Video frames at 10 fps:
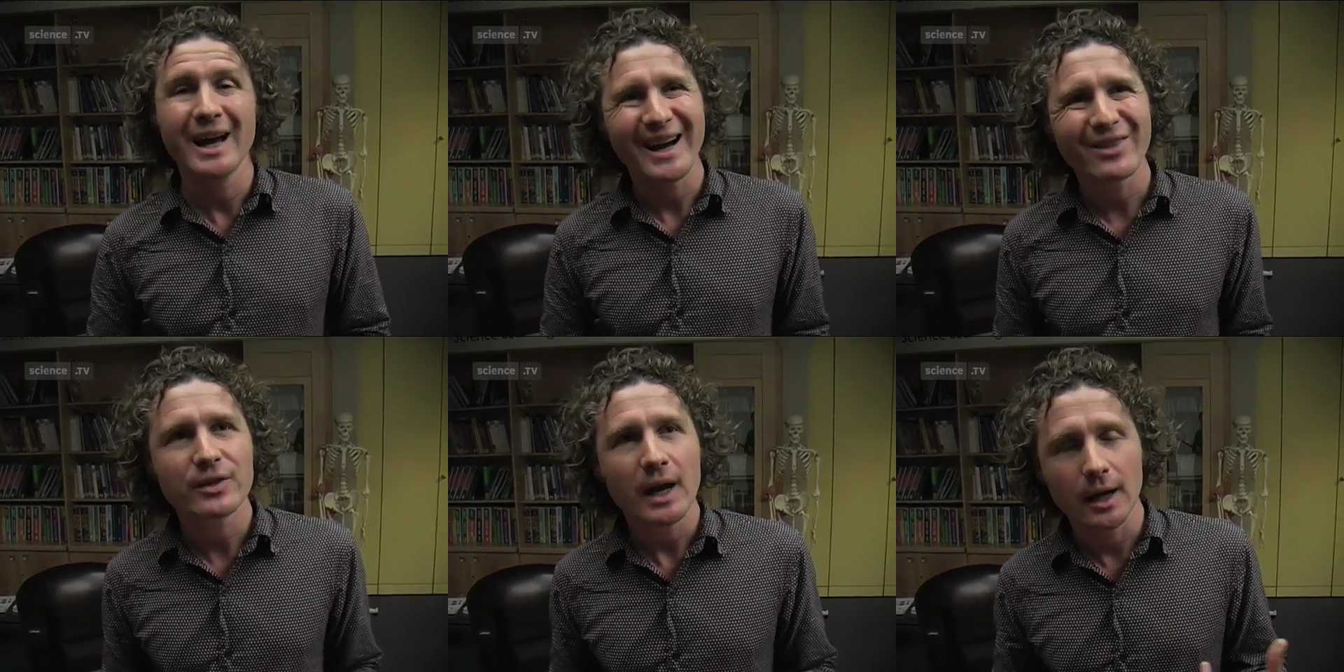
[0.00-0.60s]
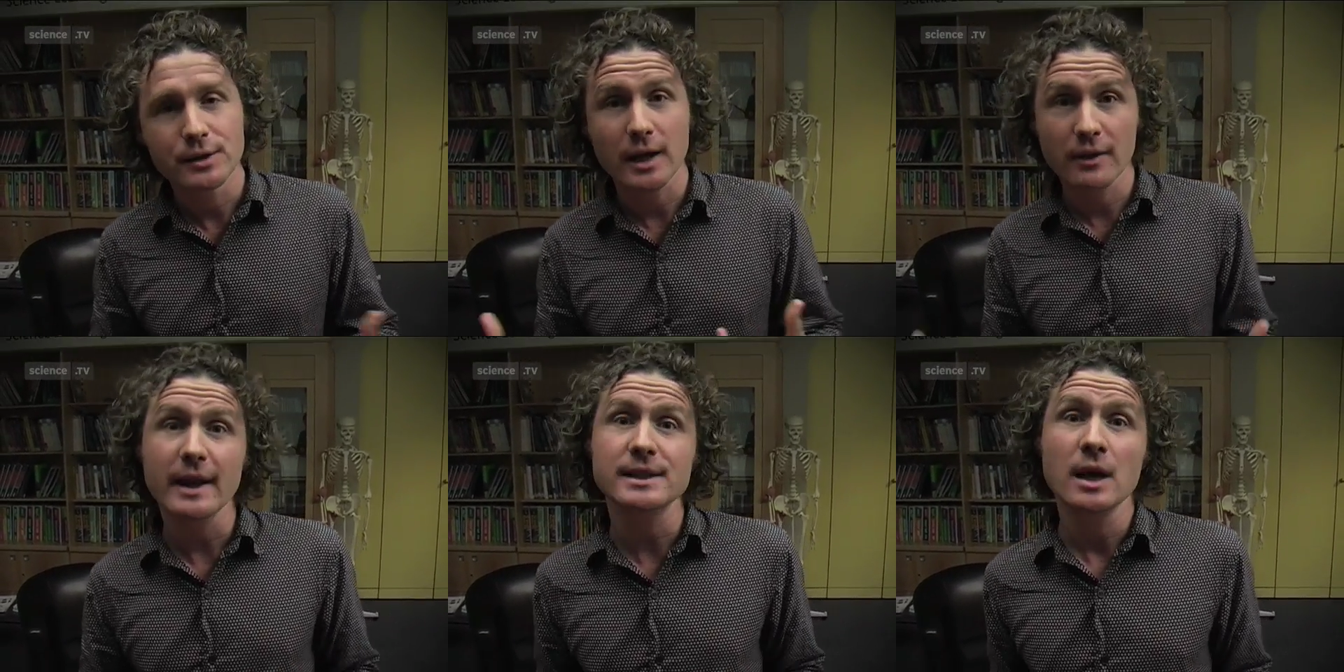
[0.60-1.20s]
And
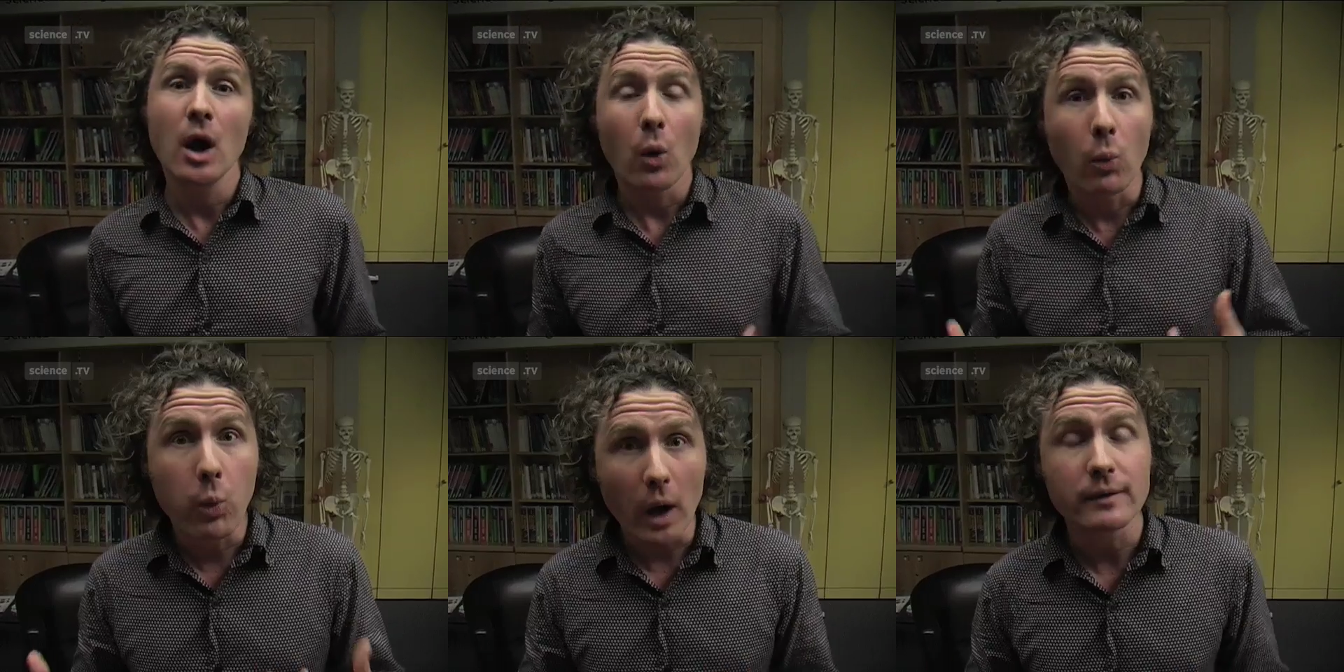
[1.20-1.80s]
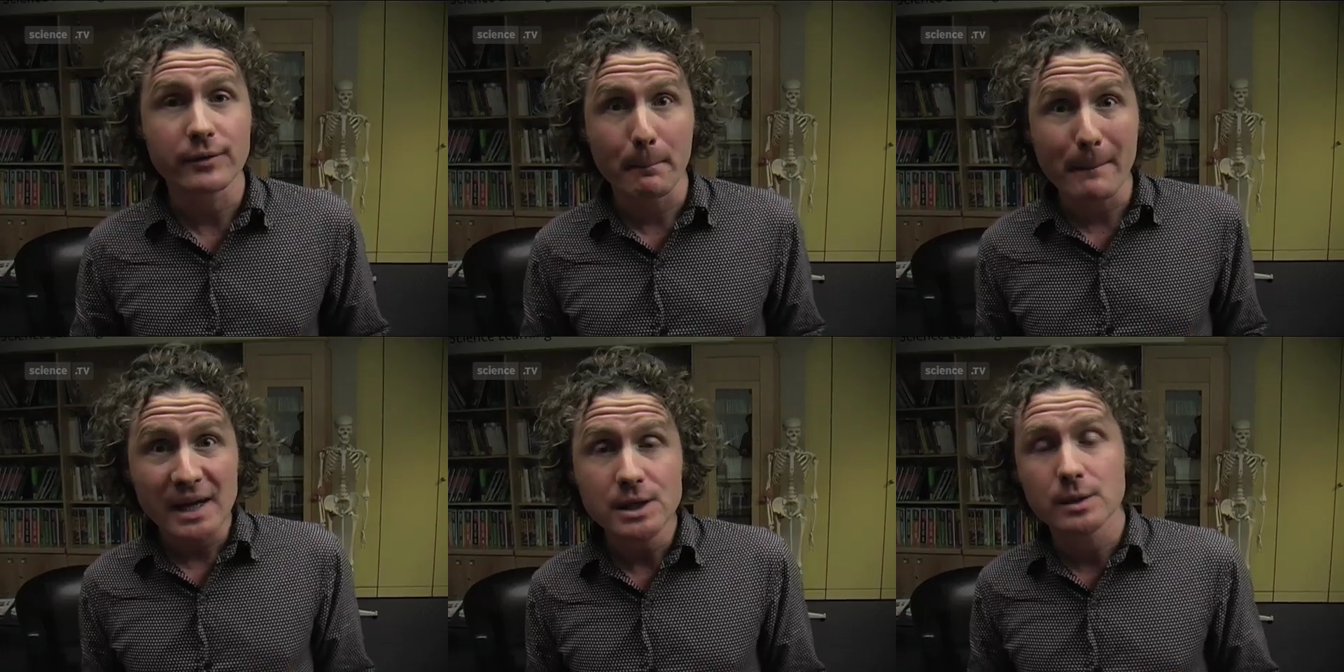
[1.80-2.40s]
that's one of the
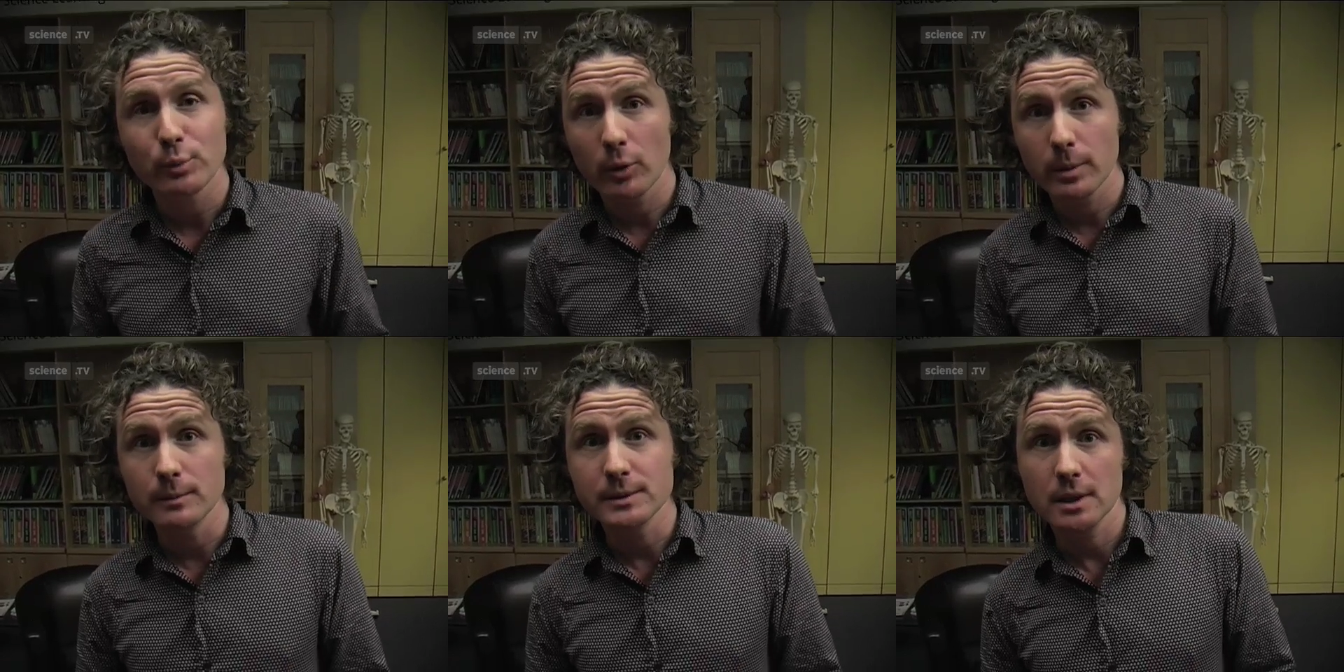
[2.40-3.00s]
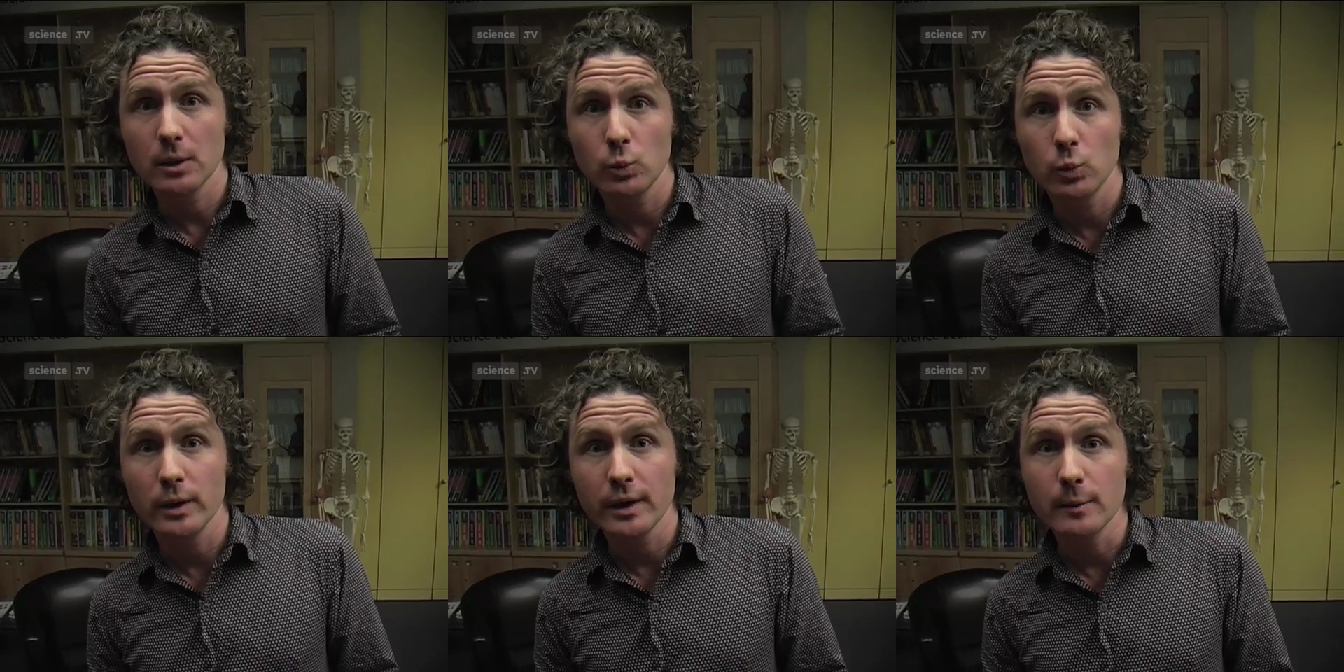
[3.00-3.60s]
major problems
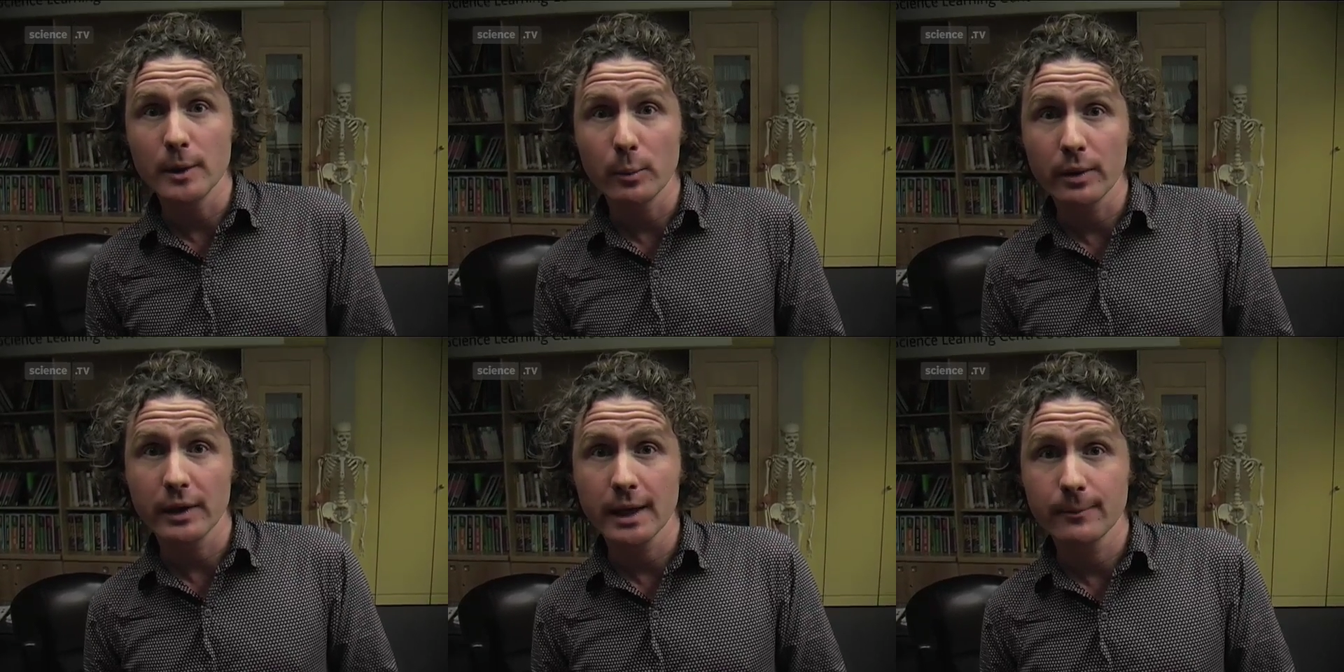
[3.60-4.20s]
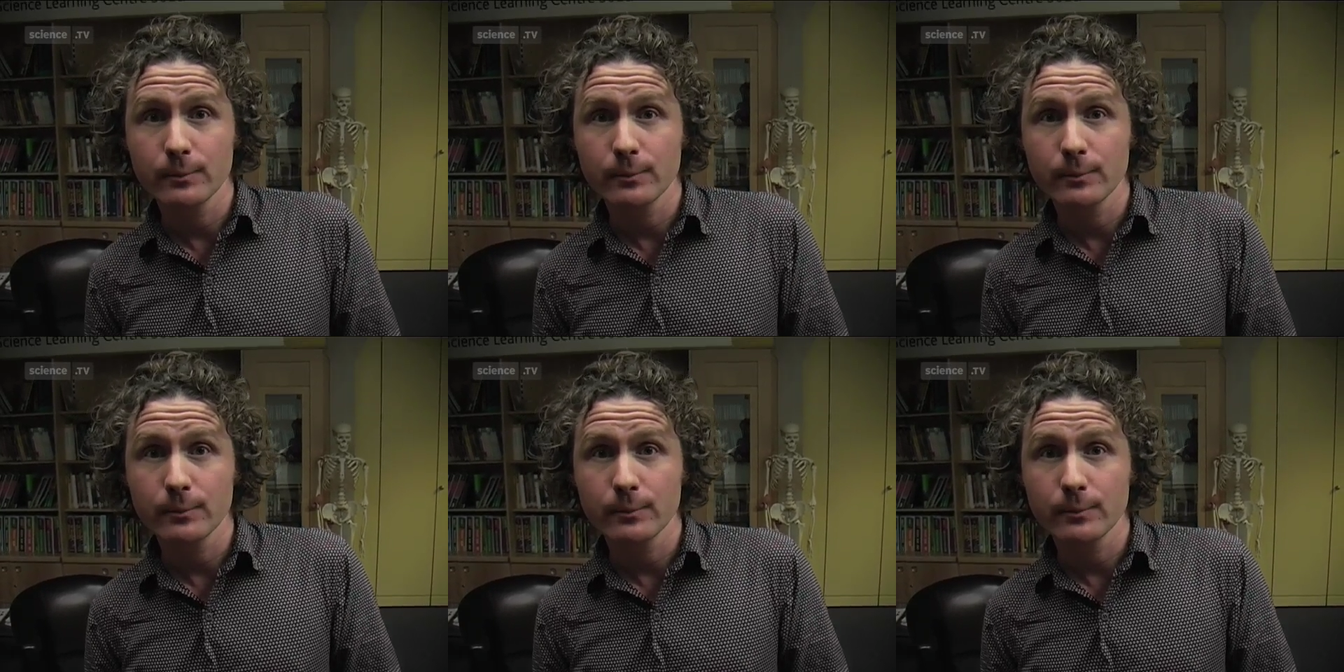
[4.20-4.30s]
with homeopathy.